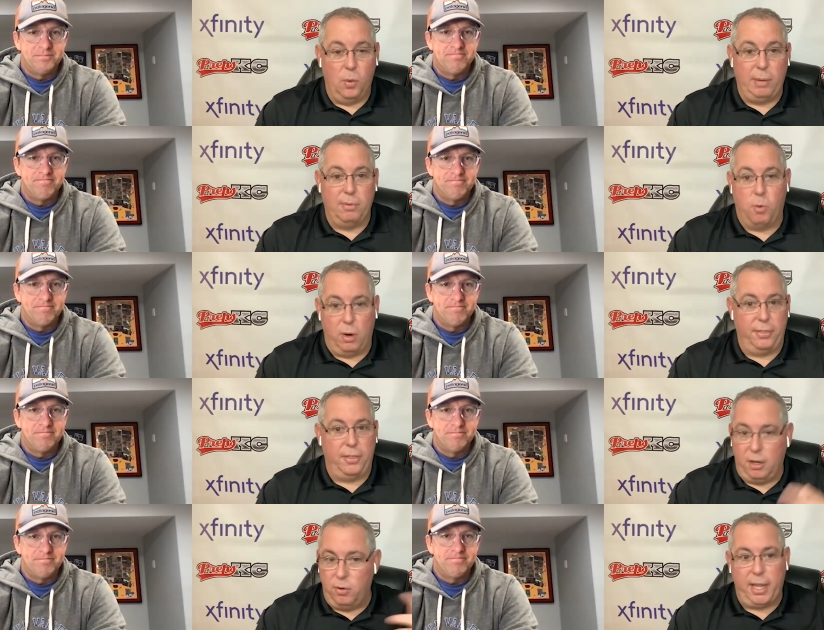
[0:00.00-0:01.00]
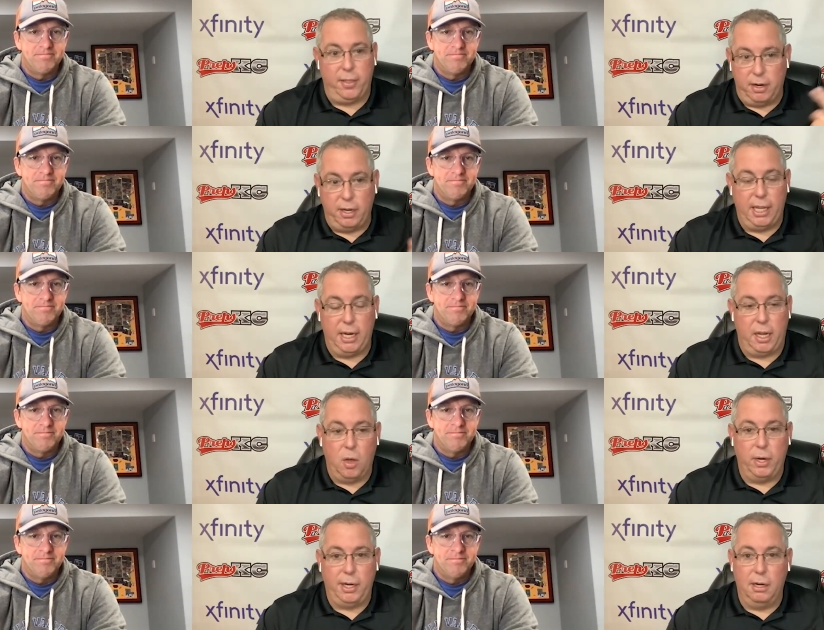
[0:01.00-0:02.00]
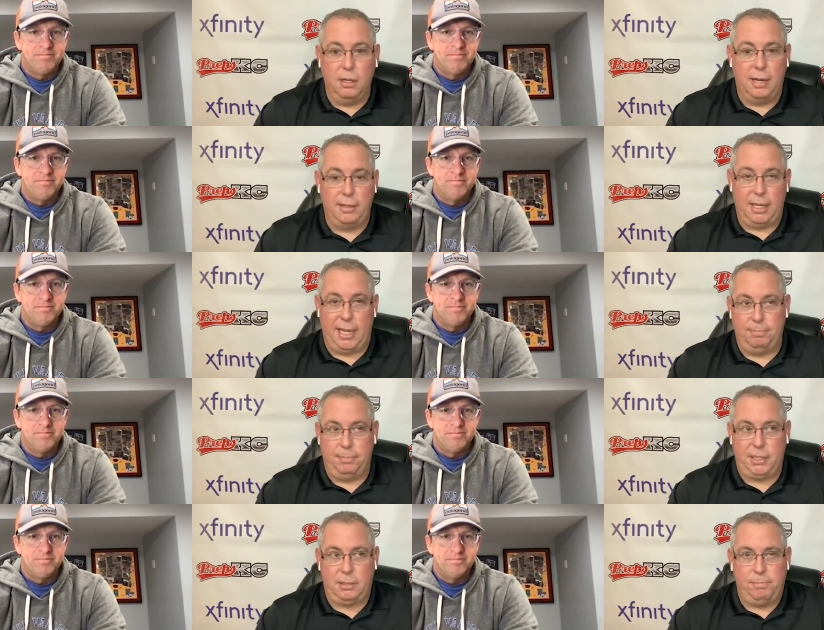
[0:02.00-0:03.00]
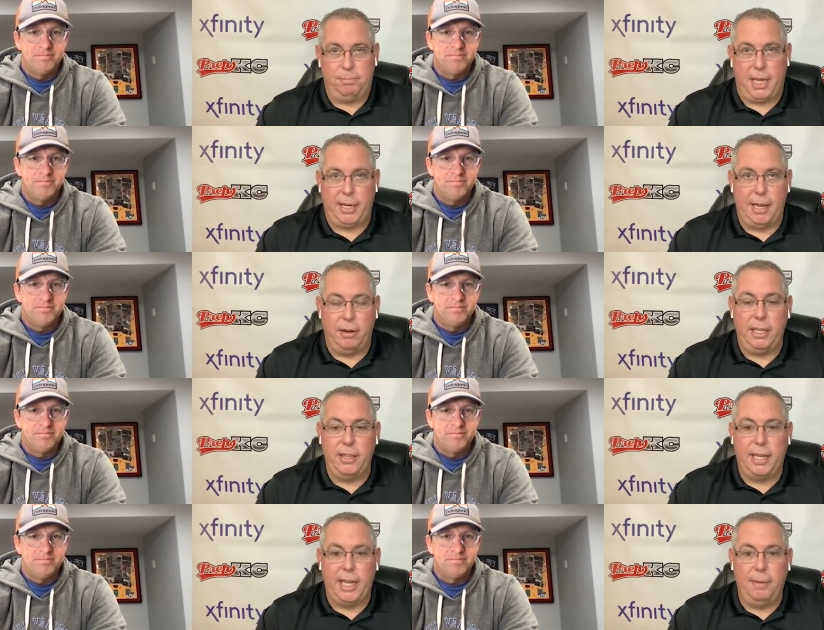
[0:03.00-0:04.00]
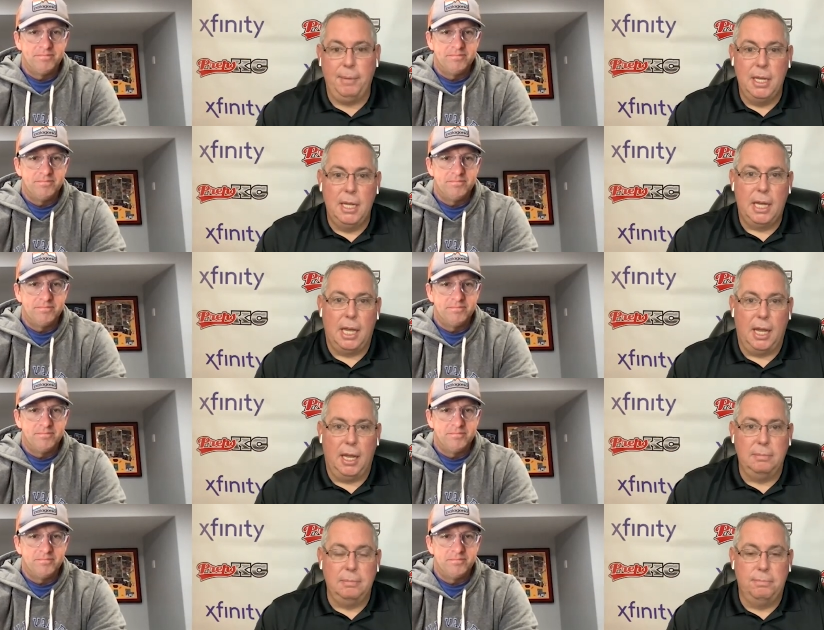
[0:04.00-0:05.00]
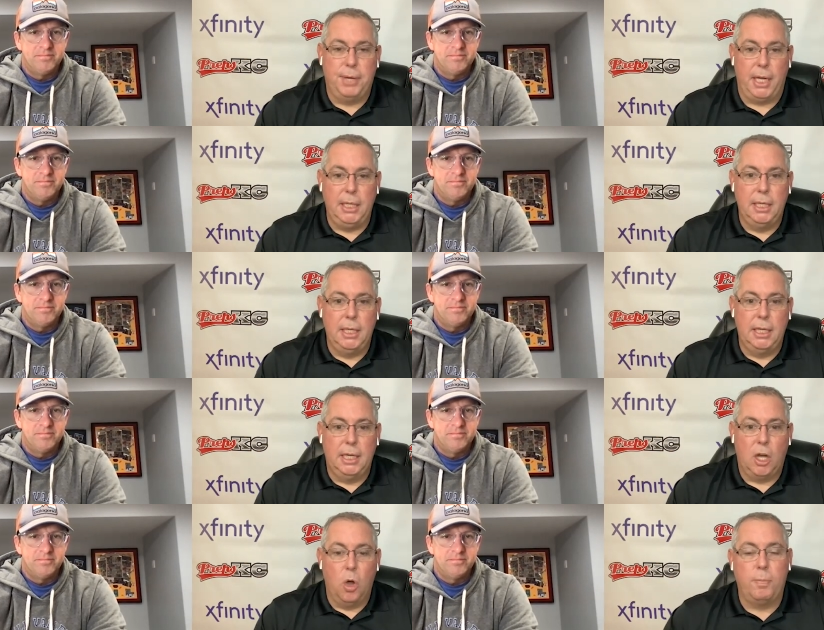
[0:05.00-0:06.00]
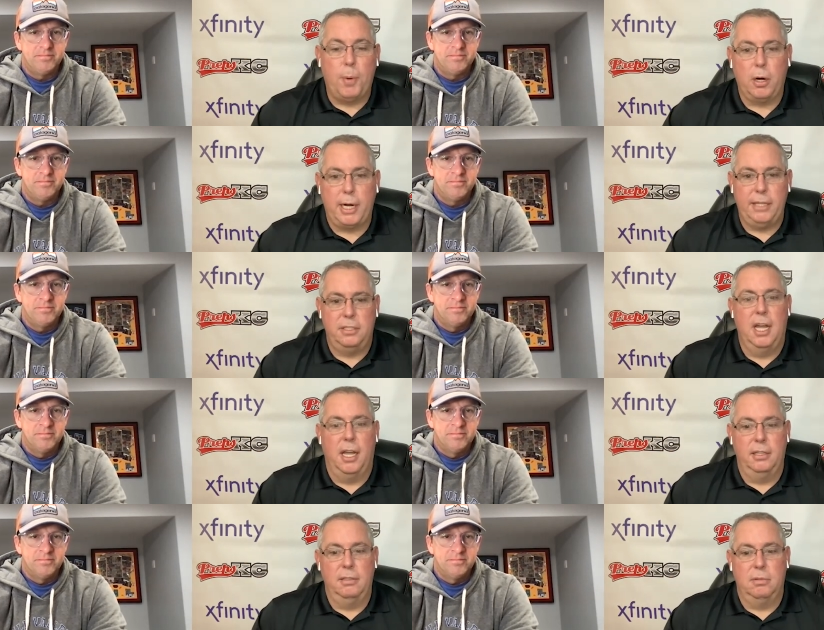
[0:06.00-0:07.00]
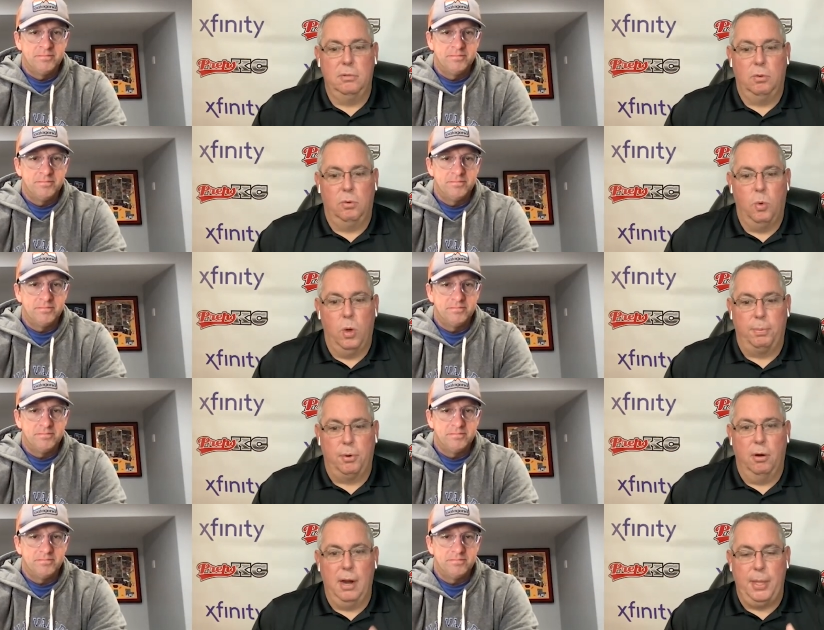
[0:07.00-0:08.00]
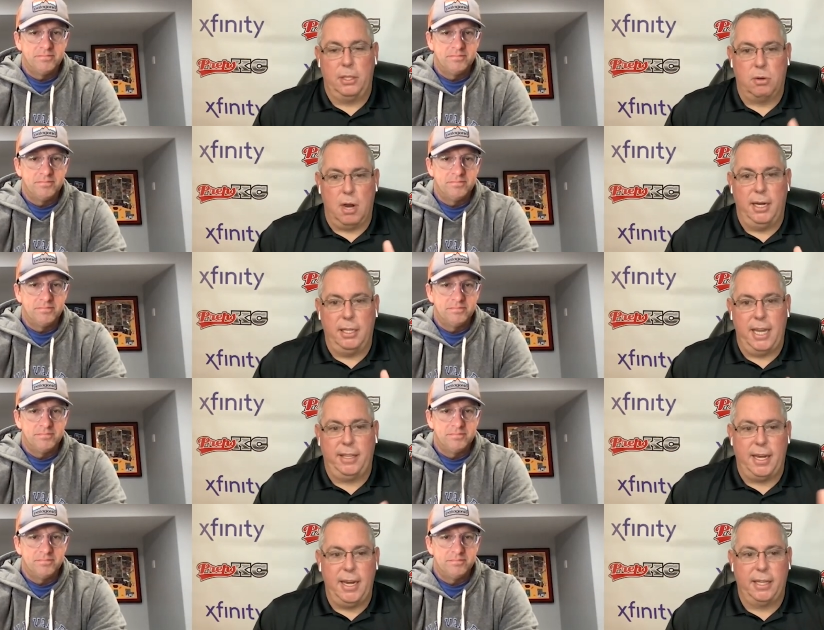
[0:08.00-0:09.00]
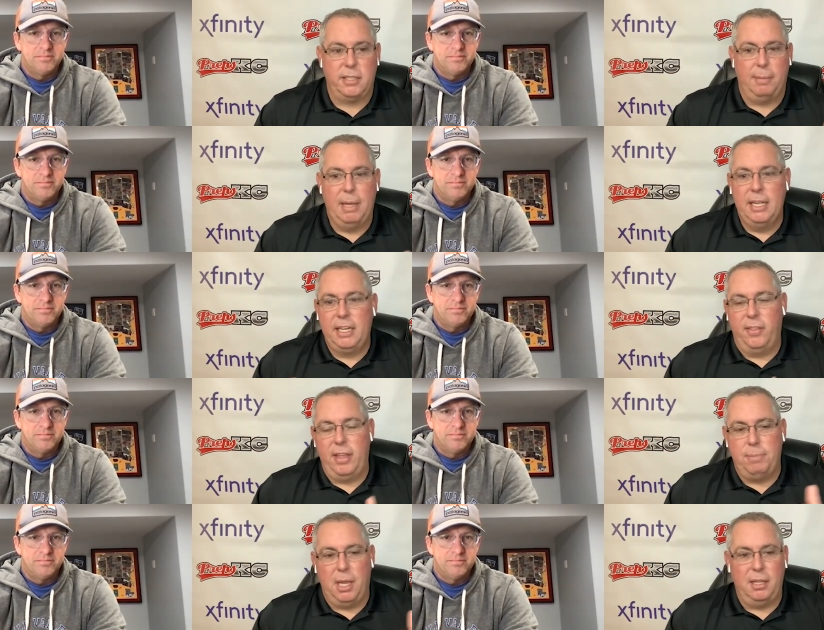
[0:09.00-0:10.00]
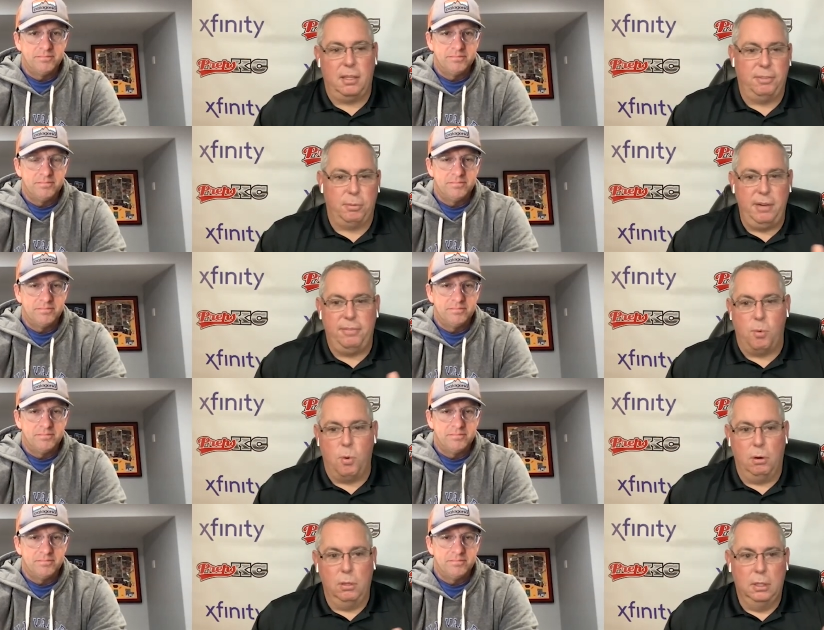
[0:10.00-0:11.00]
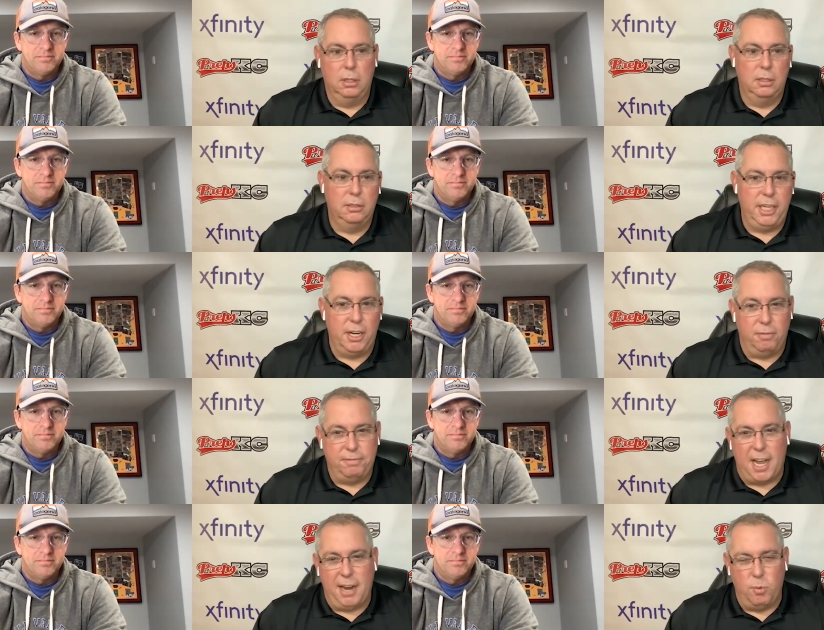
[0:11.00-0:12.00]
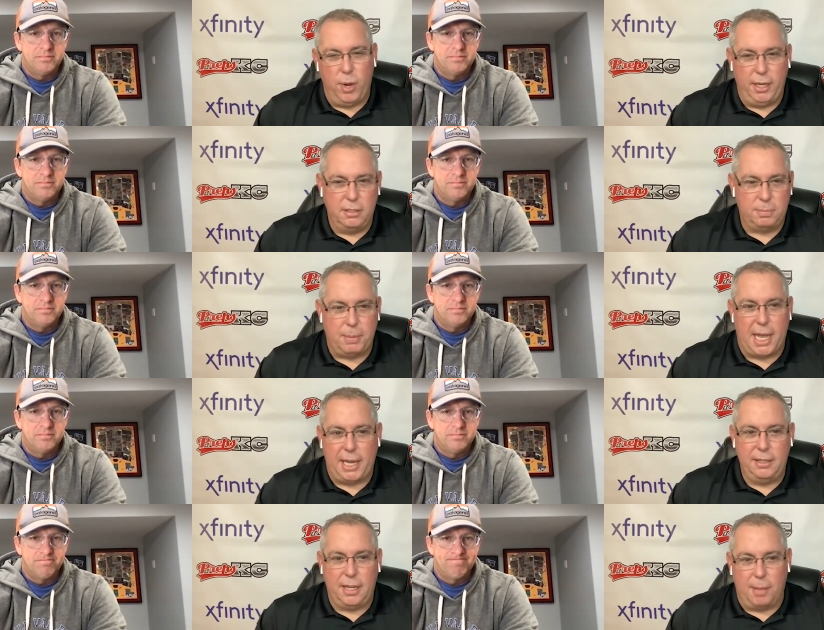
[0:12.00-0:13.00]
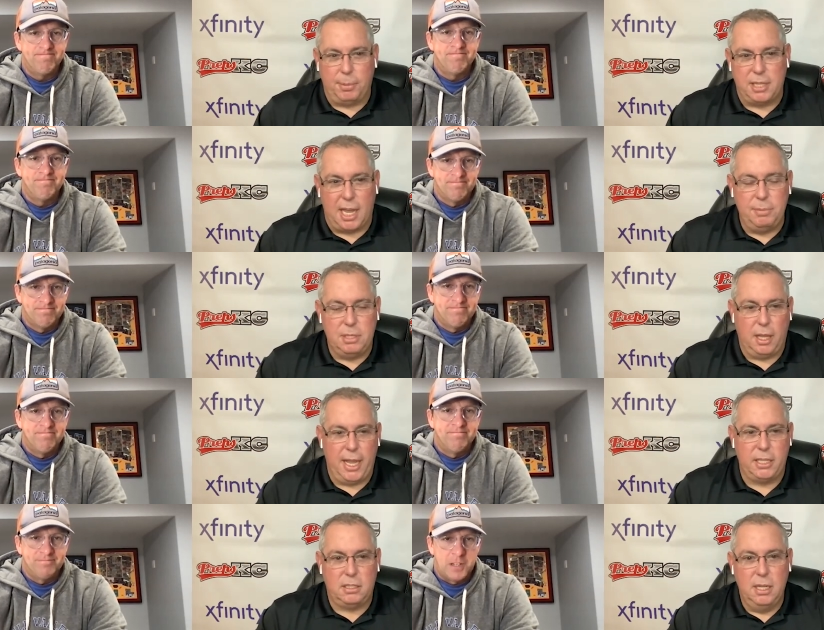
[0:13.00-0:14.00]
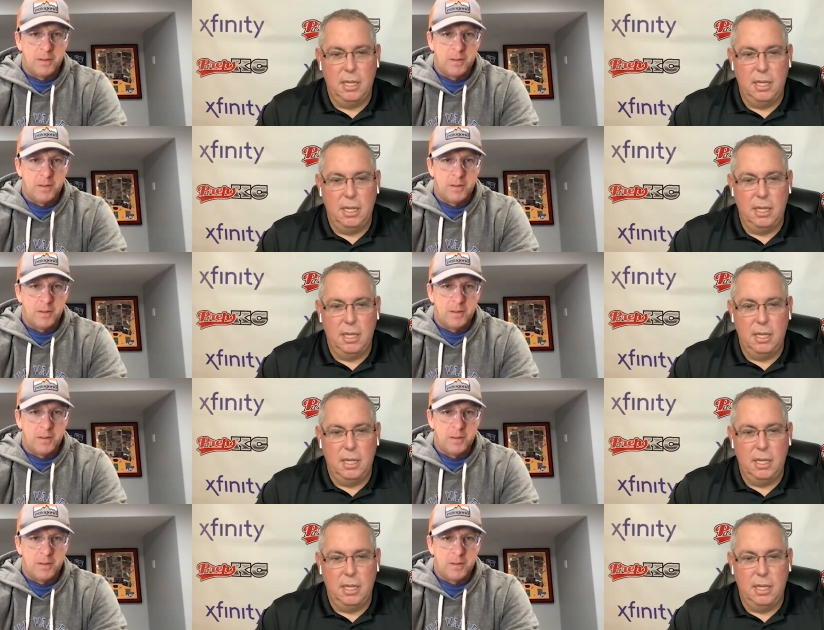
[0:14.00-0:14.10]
Speaker 1: the week before, and I thought, okay, they're going to get it going here, and I think I picked Platte County in that game. Um, but Oak Park has done what a program that's trying to take that next step. You know, they've been at the three, four, you know, five win spot a couple times in the last